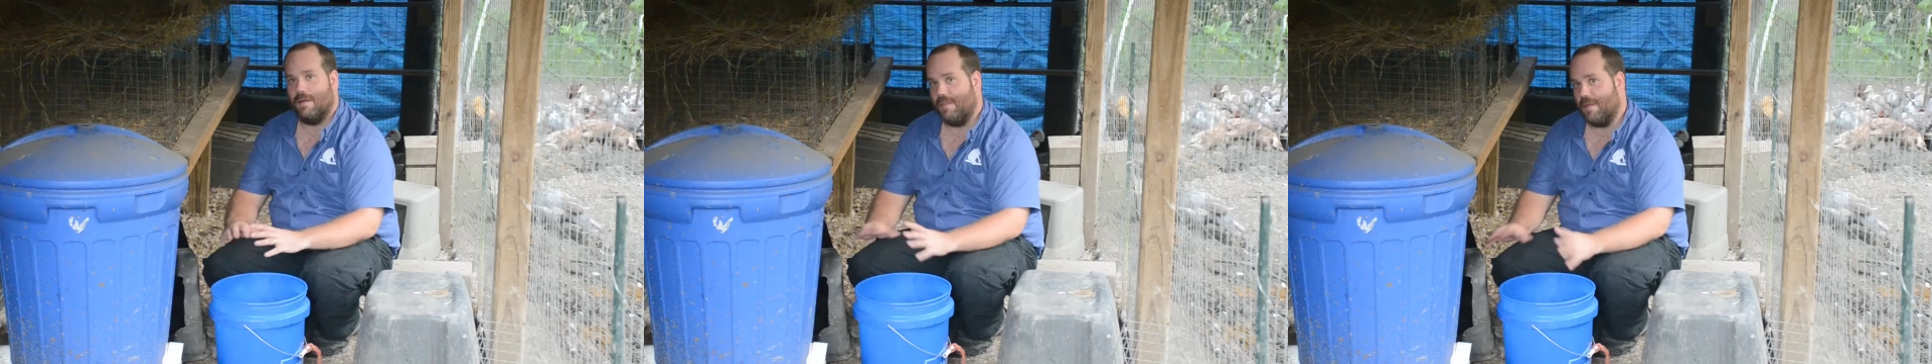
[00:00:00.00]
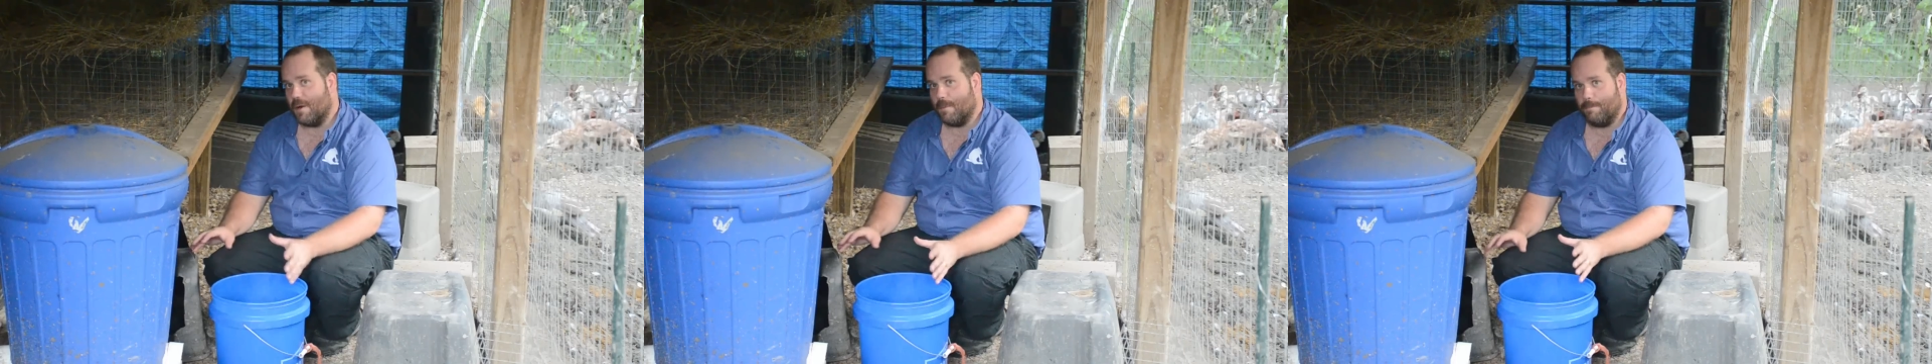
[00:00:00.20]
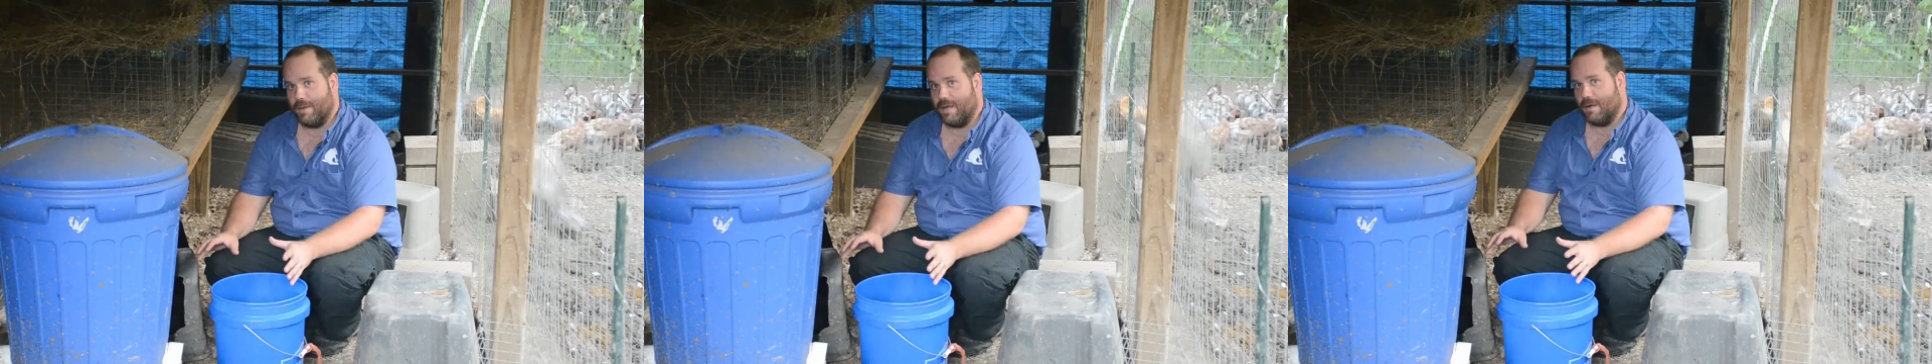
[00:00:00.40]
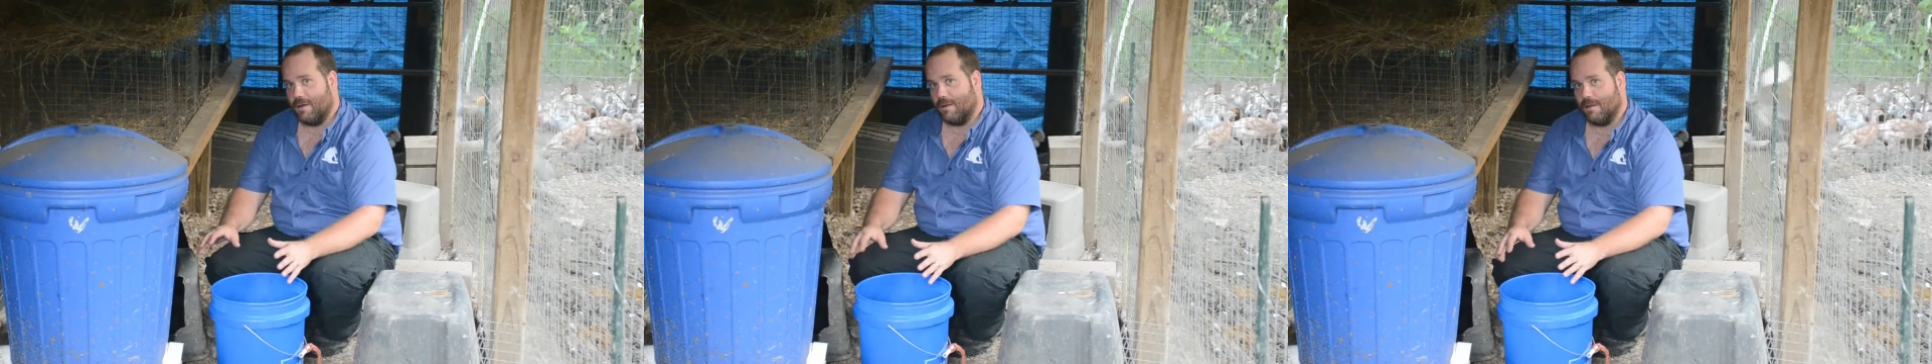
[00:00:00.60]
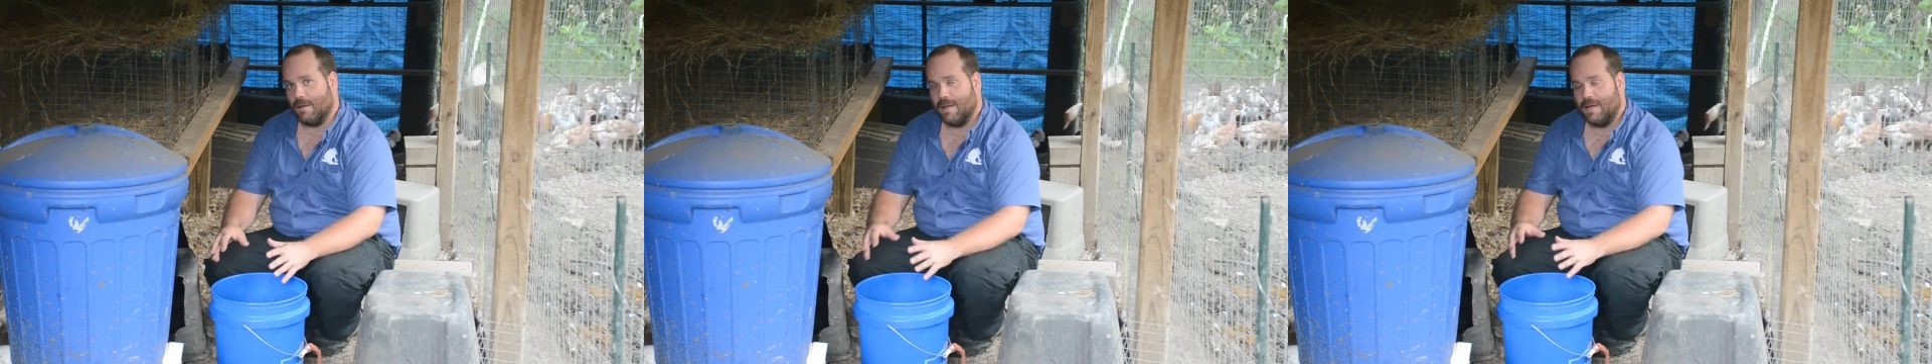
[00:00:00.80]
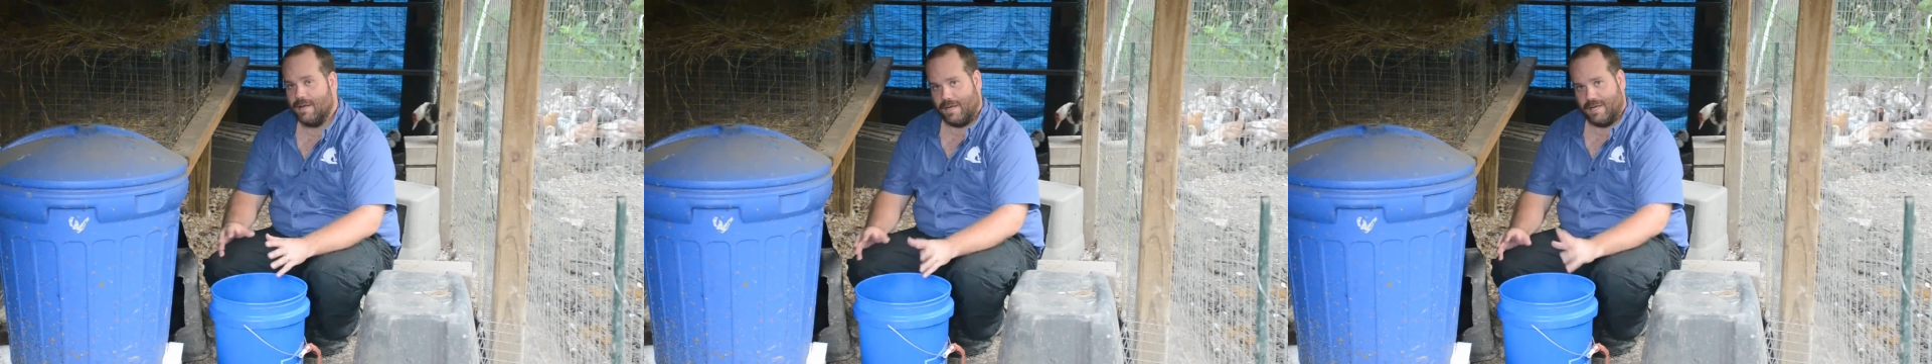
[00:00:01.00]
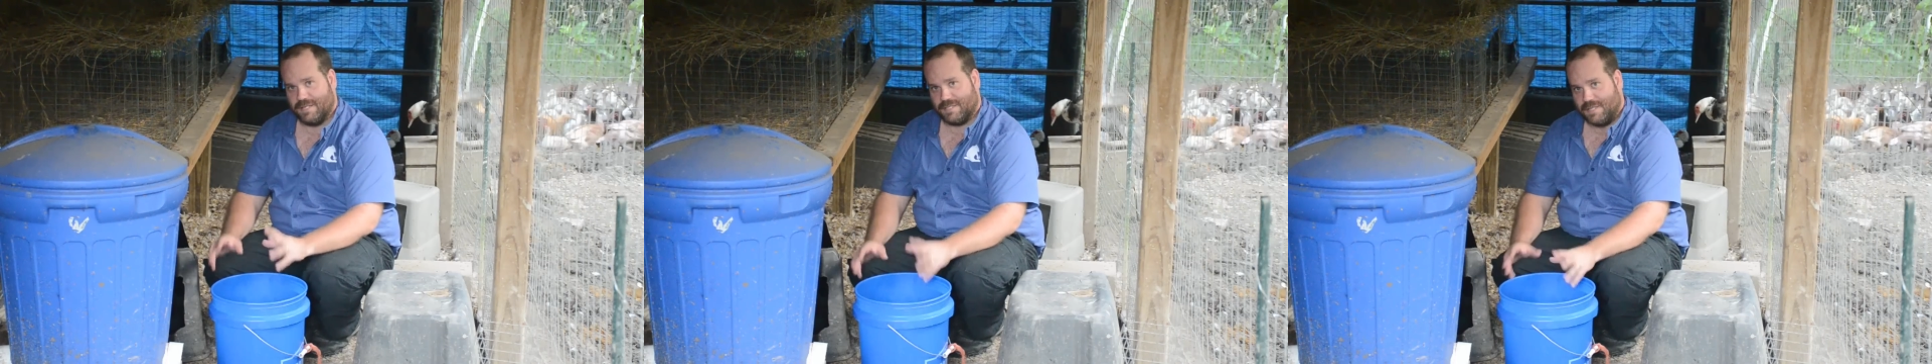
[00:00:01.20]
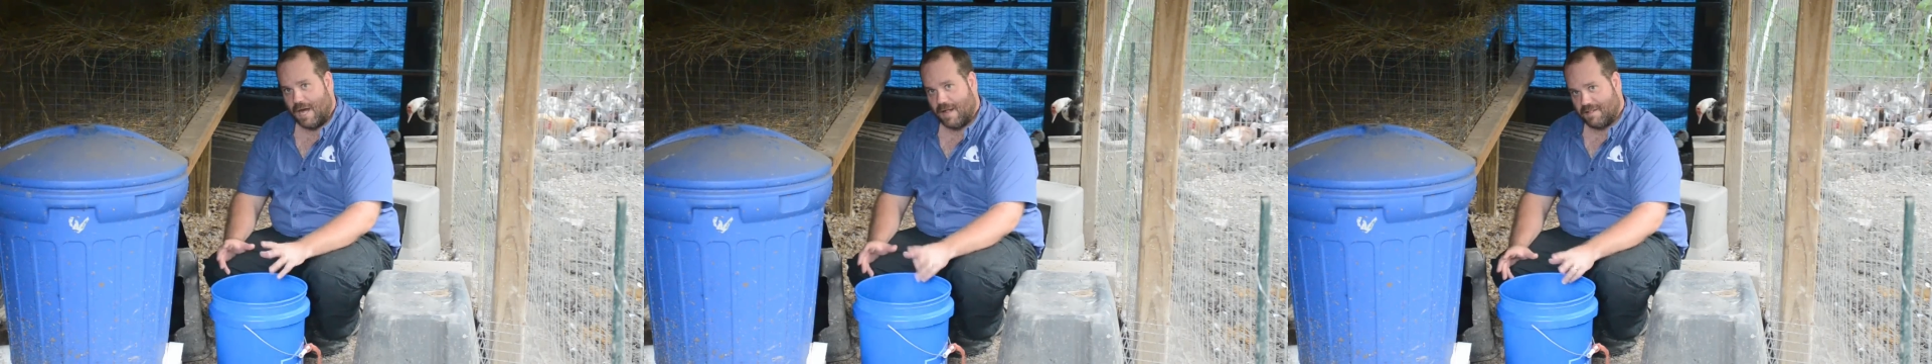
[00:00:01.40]
their bill
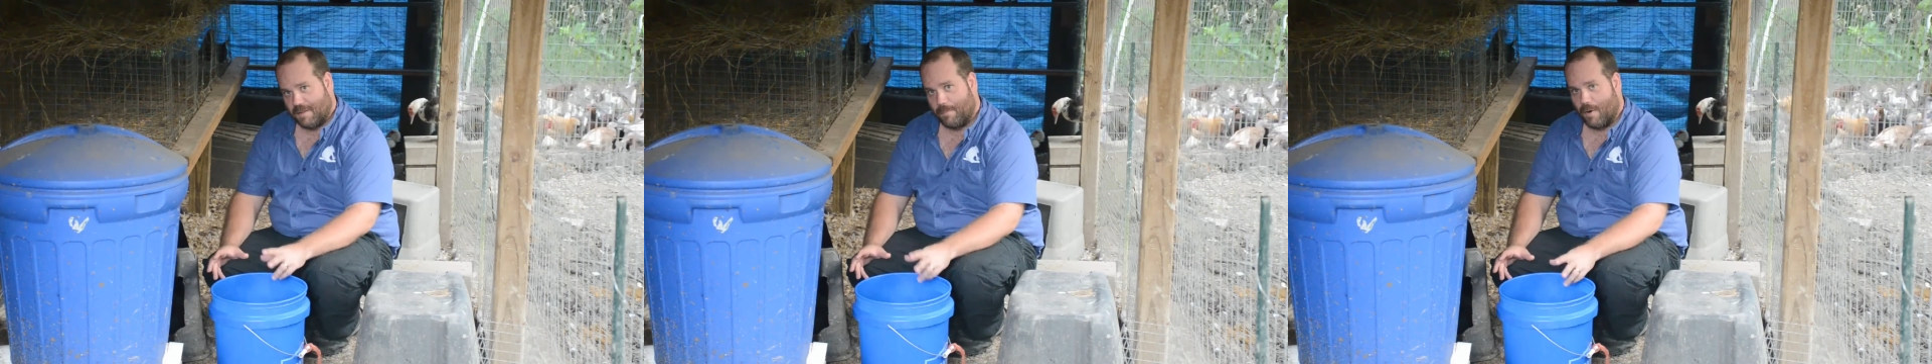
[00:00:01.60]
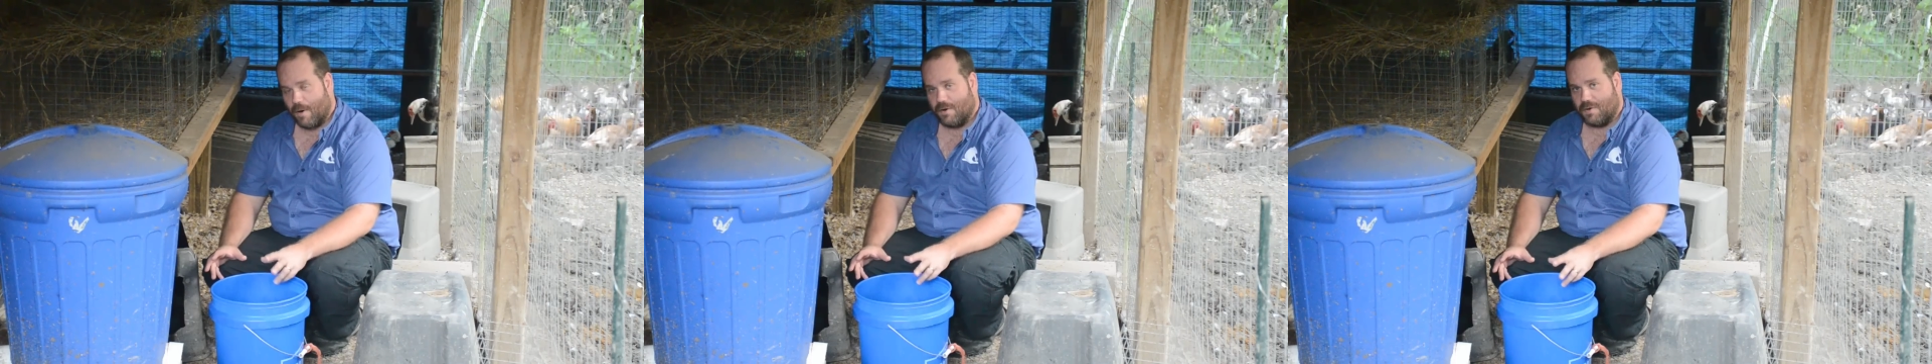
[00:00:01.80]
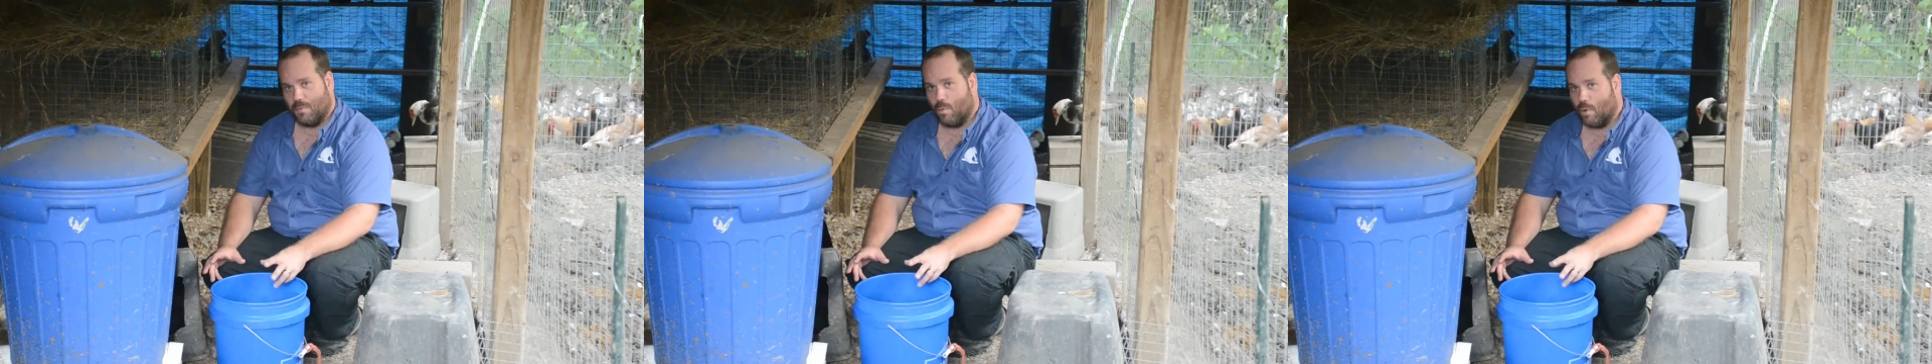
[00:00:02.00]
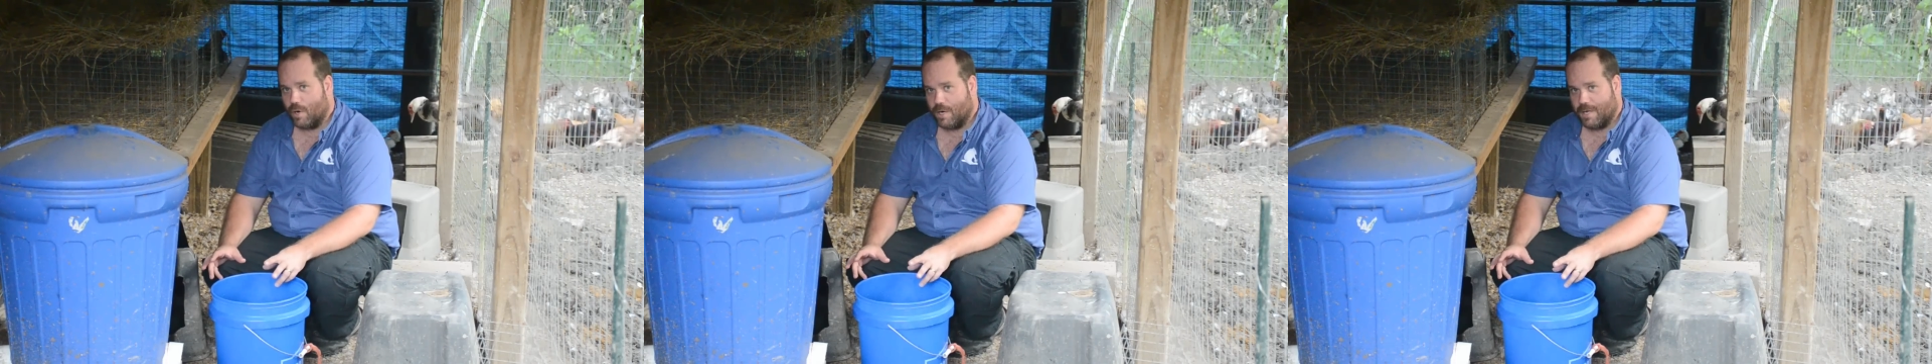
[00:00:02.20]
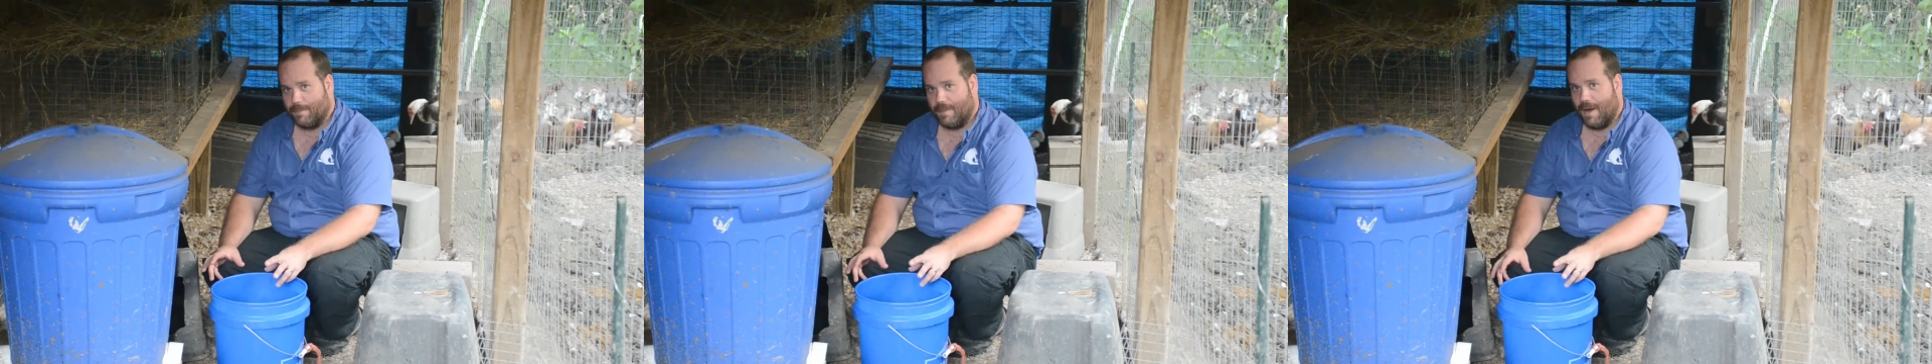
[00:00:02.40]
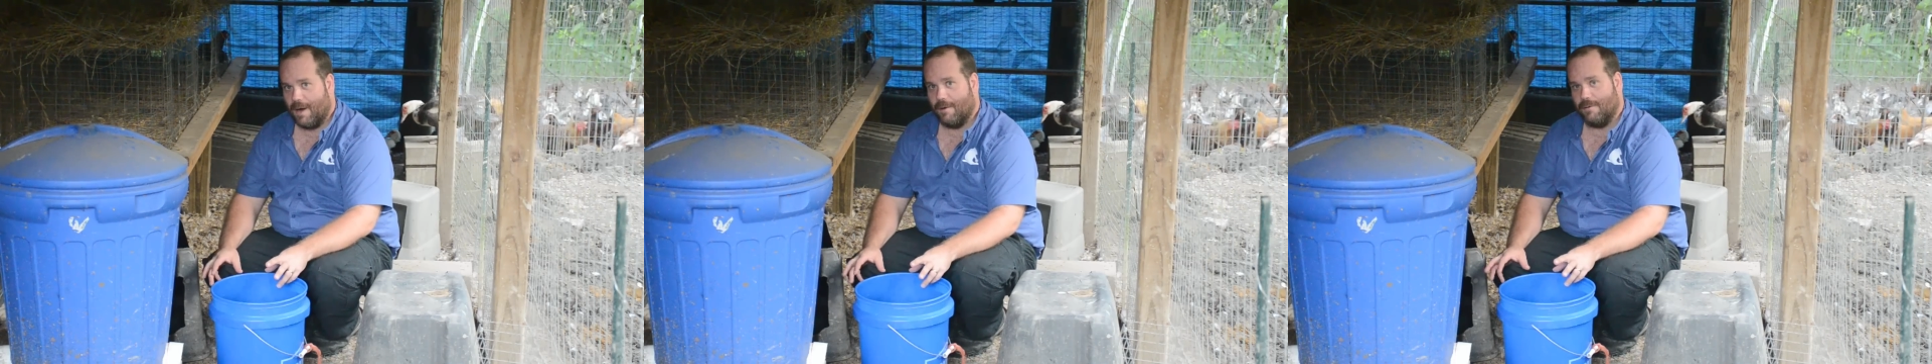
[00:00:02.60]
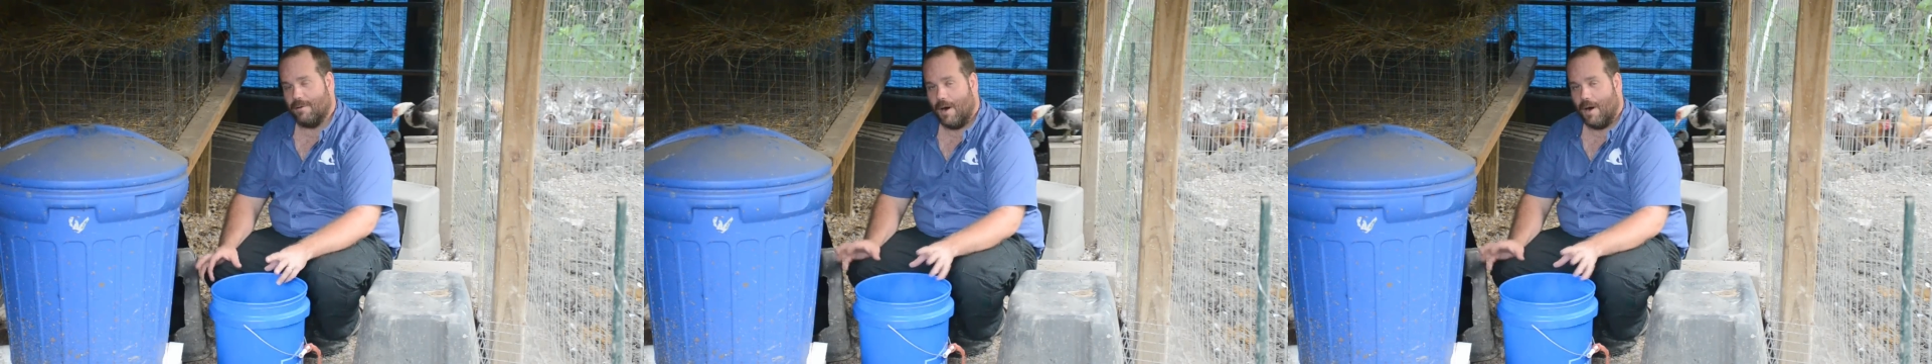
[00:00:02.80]
is not the part to worry about.